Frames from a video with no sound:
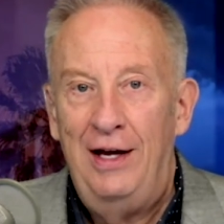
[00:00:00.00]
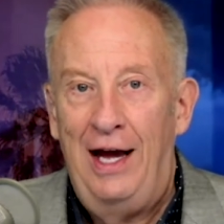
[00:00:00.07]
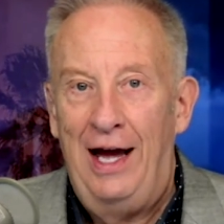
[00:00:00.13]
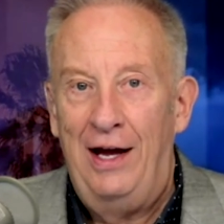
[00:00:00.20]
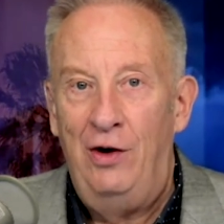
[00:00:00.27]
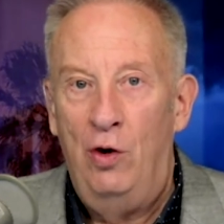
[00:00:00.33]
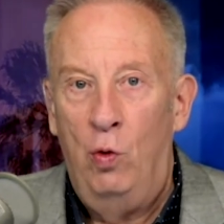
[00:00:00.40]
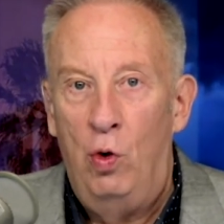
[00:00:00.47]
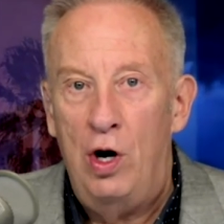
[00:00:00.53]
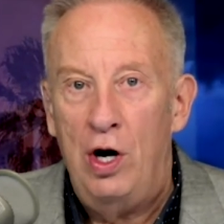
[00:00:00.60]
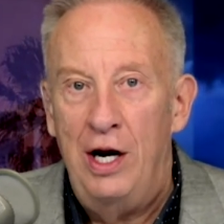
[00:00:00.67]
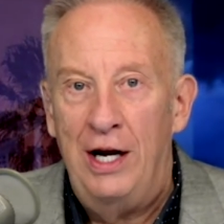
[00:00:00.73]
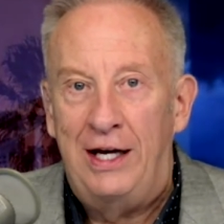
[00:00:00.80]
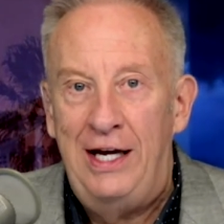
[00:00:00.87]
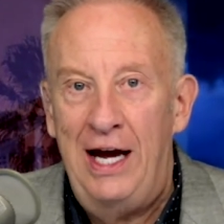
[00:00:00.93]
And we're
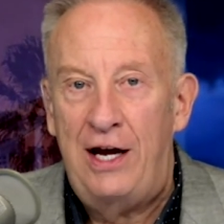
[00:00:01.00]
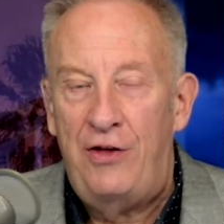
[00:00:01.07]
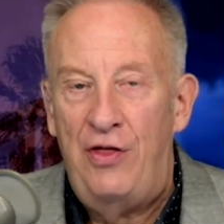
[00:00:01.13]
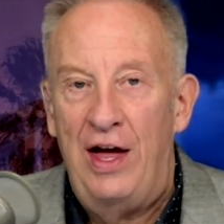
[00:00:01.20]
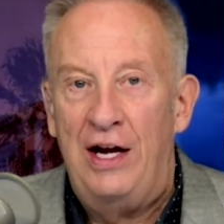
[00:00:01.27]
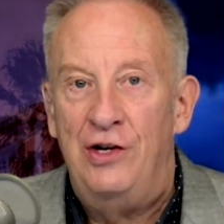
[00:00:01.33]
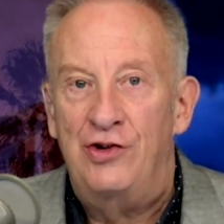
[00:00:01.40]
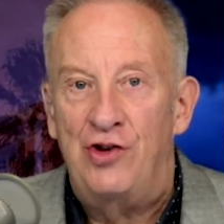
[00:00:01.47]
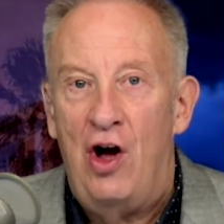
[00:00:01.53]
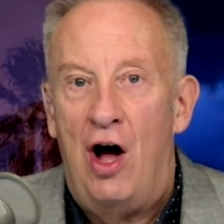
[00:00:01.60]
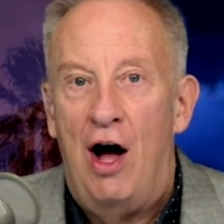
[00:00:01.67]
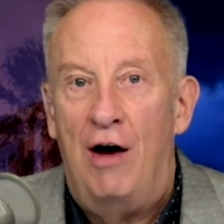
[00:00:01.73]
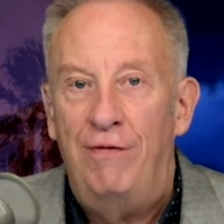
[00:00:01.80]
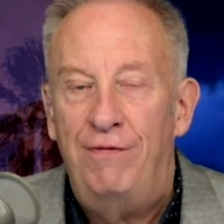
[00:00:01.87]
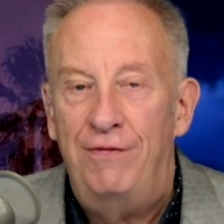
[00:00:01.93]
going to kick things
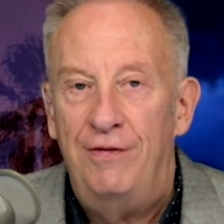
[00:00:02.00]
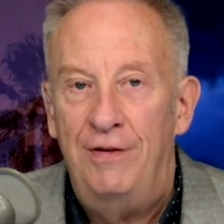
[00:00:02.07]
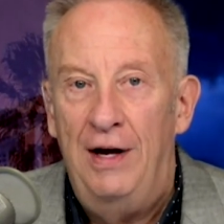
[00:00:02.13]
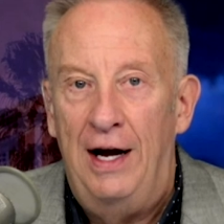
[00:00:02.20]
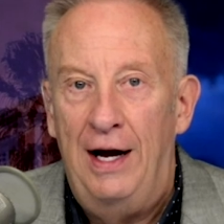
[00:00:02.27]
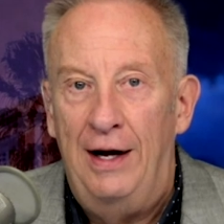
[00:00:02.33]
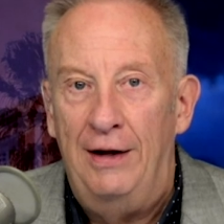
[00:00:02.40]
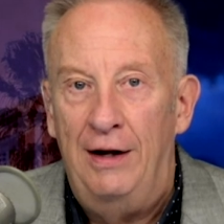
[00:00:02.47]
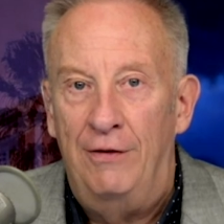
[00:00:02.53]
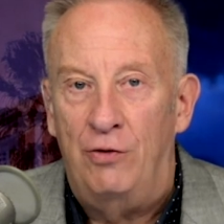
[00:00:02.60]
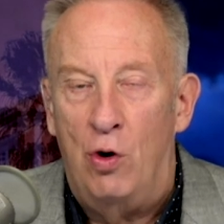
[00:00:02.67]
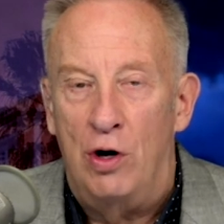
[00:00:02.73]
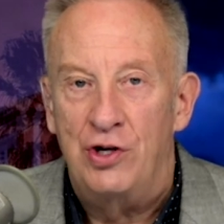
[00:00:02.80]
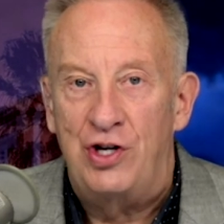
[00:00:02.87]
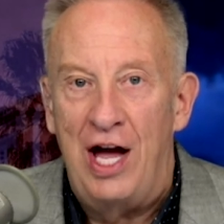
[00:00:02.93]
off. Uh,
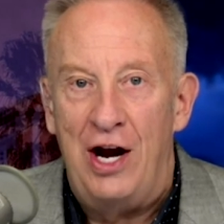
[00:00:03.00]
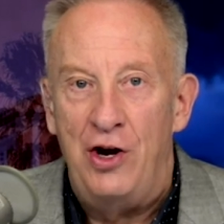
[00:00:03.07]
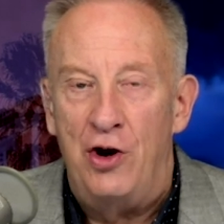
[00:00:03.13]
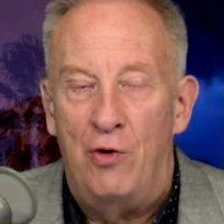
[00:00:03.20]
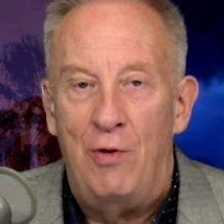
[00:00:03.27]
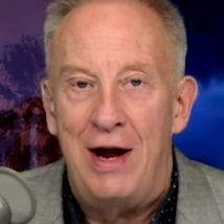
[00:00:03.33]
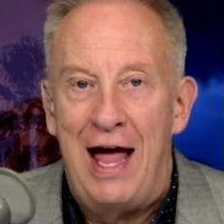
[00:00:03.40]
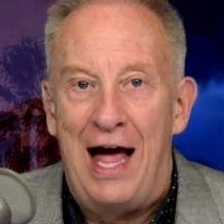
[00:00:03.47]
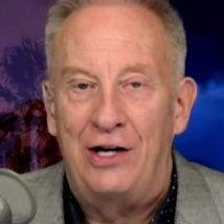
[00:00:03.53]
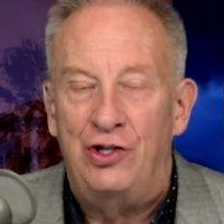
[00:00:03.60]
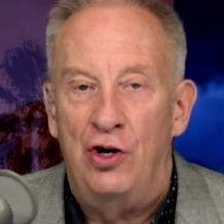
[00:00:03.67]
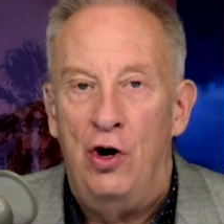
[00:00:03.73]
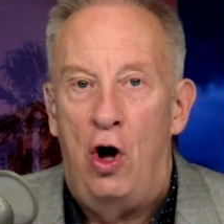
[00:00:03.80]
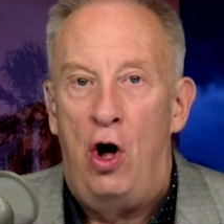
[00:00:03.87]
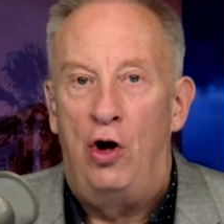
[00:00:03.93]
of course, getting your
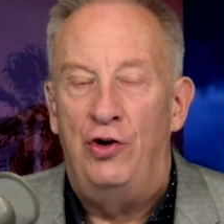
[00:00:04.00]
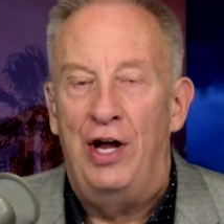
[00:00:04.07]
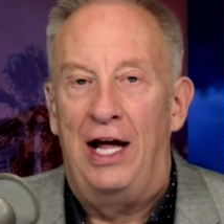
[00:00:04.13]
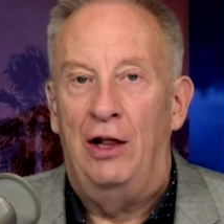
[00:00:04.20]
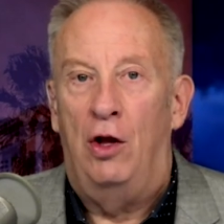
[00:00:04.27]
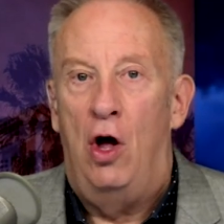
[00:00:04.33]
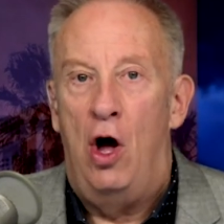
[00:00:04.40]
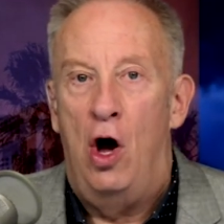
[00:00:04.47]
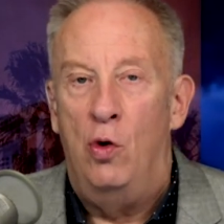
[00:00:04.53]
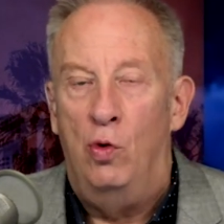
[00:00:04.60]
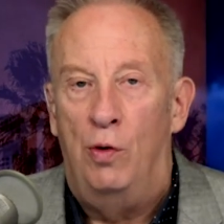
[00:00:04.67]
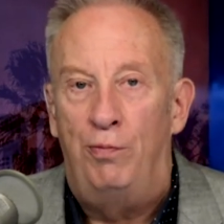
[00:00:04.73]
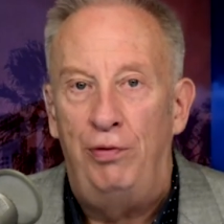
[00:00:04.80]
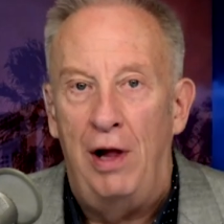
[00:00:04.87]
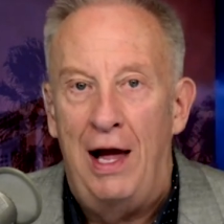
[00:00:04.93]
reaction all day long.
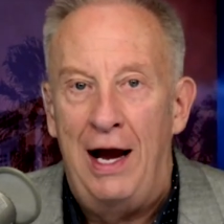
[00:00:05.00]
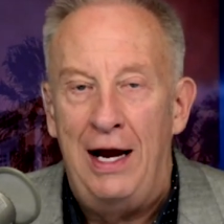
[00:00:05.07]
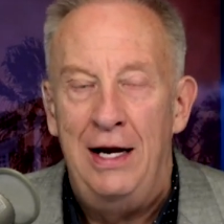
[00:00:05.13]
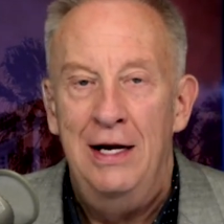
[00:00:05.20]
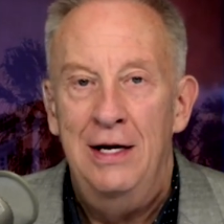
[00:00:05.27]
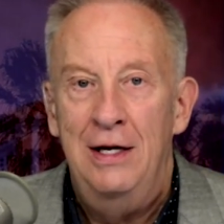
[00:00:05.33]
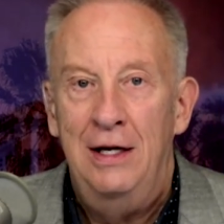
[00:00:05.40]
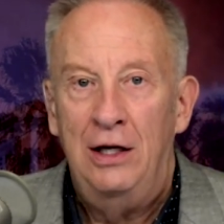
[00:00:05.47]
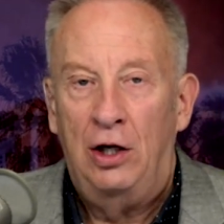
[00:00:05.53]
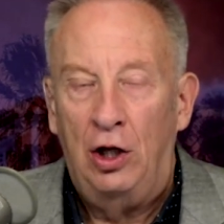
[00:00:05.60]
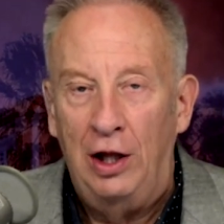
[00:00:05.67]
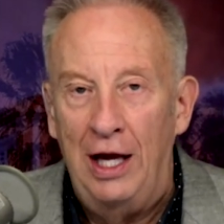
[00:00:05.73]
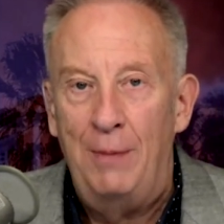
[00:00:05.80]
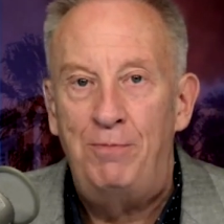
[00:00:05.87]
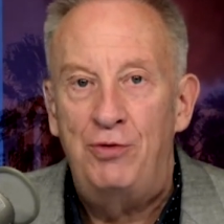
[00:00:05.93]
We'll play
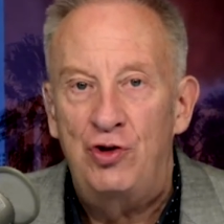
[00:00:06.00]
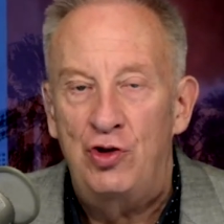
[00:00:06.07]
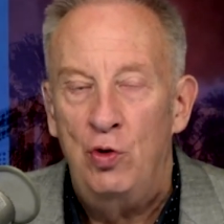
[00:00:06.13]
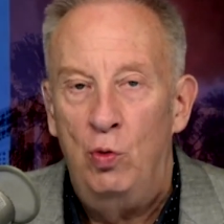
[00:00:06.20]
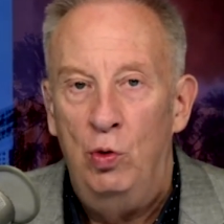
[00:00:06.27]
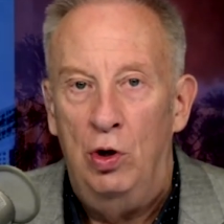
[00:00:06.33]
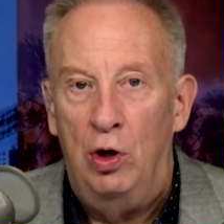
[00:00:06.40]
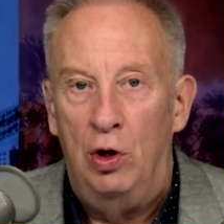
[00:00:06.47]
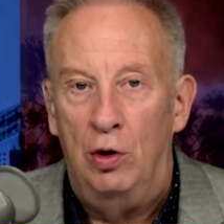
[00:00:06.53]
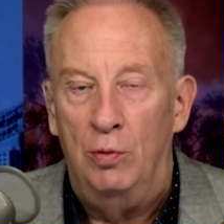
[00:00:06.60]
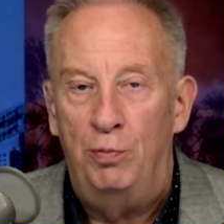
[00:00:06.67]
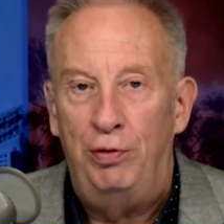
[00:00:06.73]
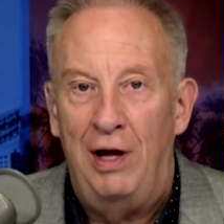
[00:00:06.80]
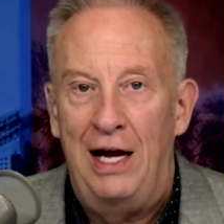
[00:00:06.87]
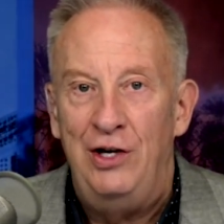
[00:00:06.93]
clips,
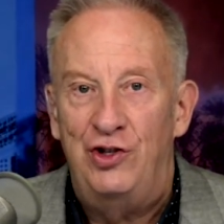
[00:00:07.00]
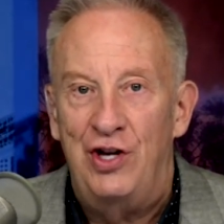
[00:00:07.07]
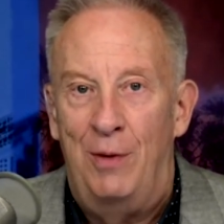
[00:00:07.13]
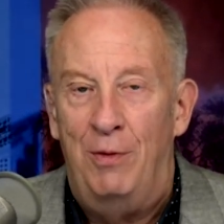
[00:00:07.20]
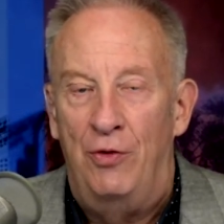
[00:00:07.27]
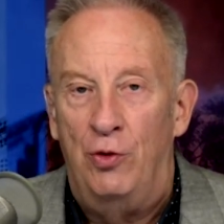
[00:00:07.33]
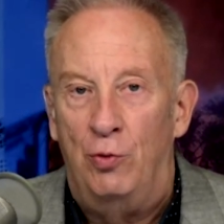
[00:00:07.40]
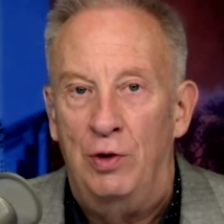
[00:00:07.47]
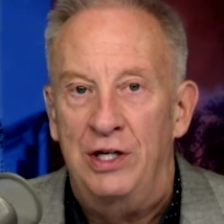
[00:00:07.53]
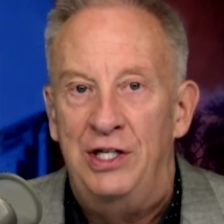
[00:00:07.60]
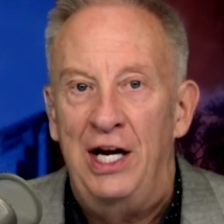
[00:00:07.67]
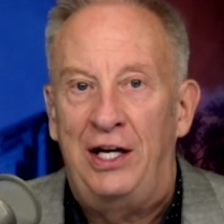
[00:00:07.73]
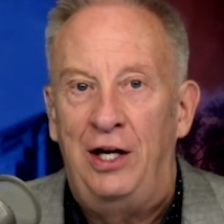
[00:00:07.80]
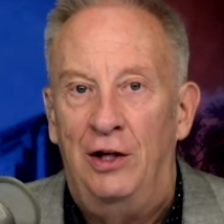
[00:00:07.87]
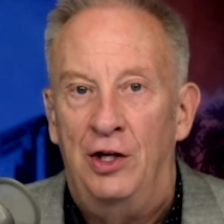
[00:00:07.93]
we'll play some of the
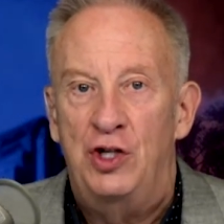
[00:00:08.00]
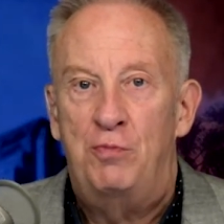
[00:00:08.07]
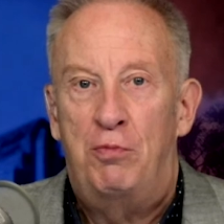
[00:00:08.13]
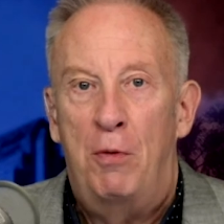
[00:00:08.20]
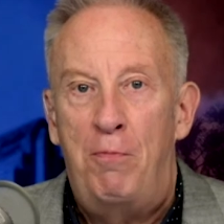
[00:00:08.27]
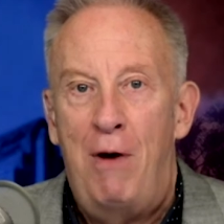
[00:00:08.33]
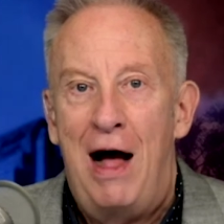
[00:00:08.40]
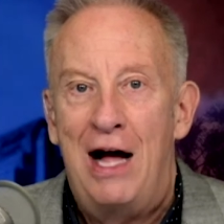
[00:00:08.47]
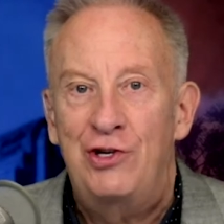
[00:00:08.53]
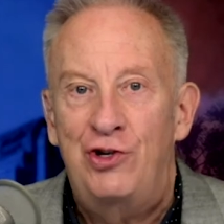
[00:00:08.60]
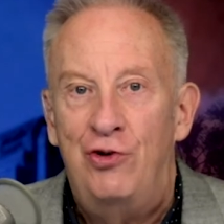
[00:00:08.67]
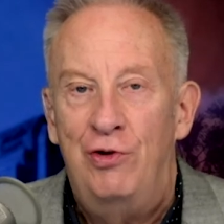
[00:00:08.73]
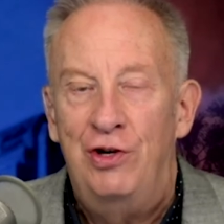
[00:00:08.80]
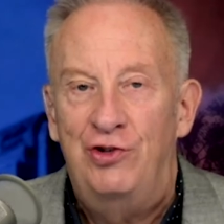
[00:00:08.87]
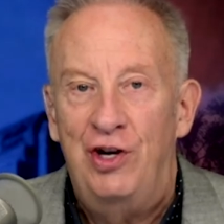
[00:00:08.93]
ridiculous,
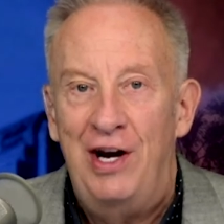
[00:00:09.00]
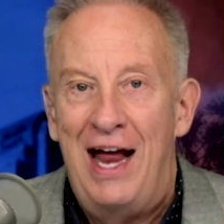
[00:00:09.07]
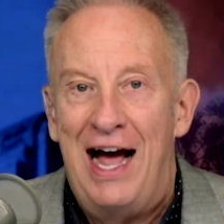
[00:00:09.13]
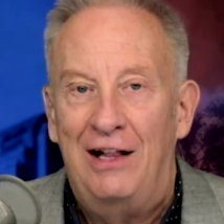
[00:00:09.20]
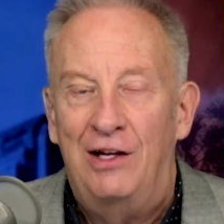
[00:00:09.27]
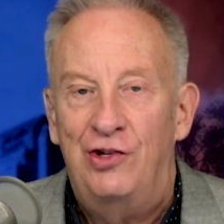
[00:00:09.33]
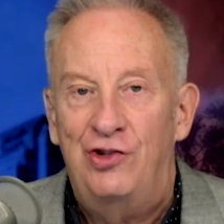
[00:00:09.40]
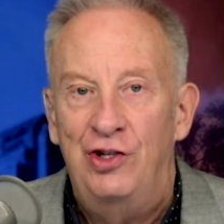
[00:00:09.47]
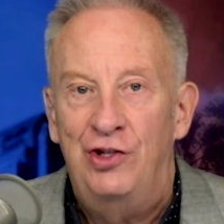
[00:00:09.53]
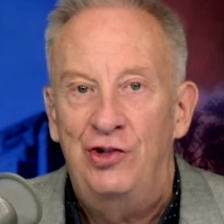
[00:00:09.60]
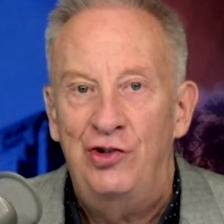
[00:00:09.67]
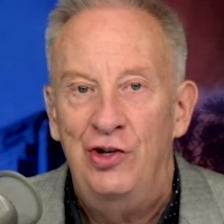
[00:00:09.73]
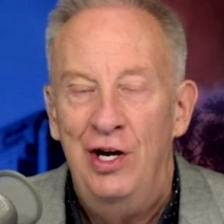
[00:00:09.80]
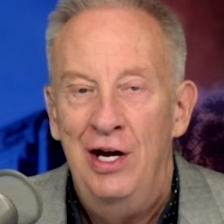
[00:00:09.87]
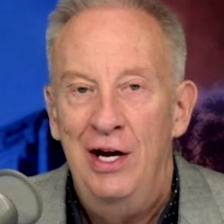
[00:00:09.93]
preposterous
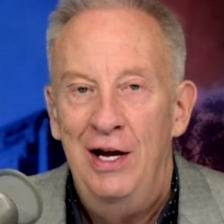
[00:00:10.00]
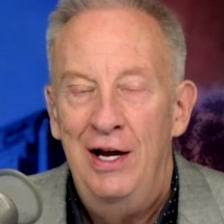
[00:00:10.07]
analysis